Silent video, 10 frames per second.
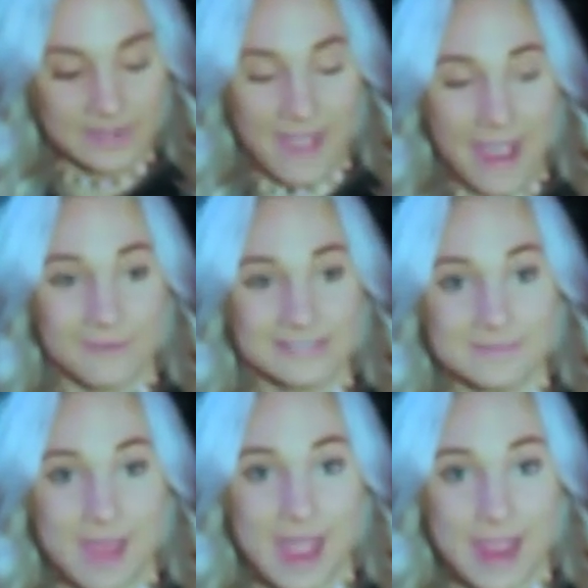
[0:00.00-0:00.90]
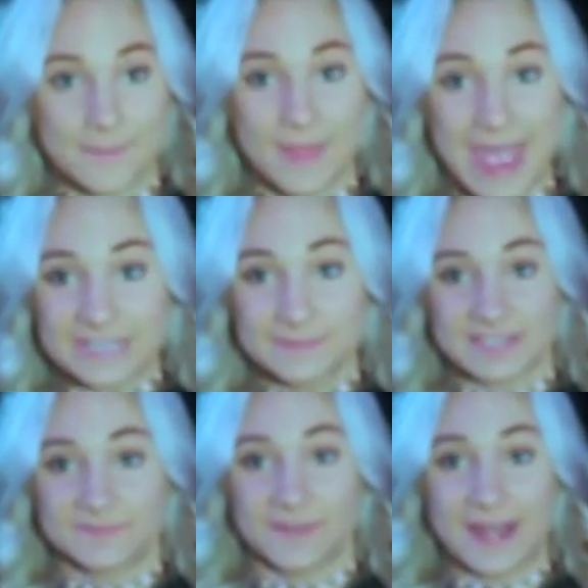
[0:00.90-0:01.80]
And if I was in my
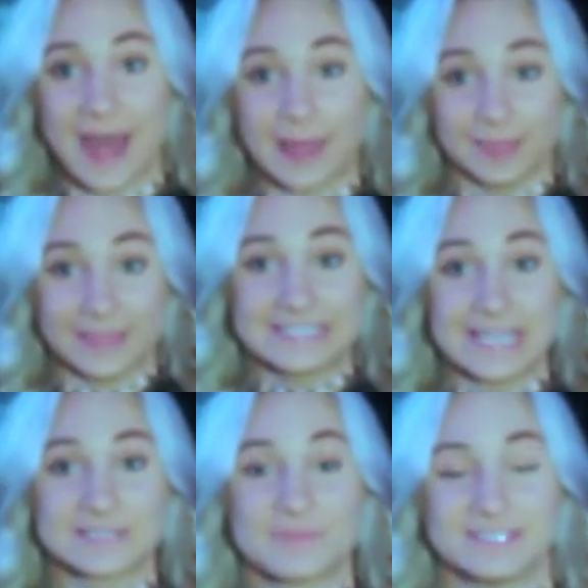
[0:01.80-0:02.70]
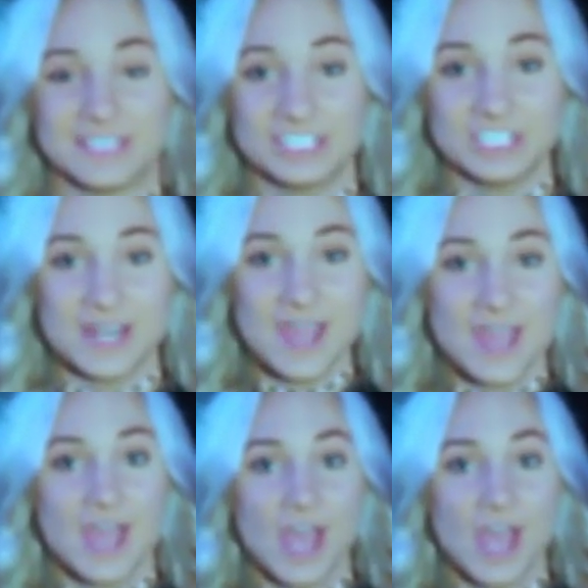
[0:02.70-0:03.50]
ex-best friend Alyssa's position,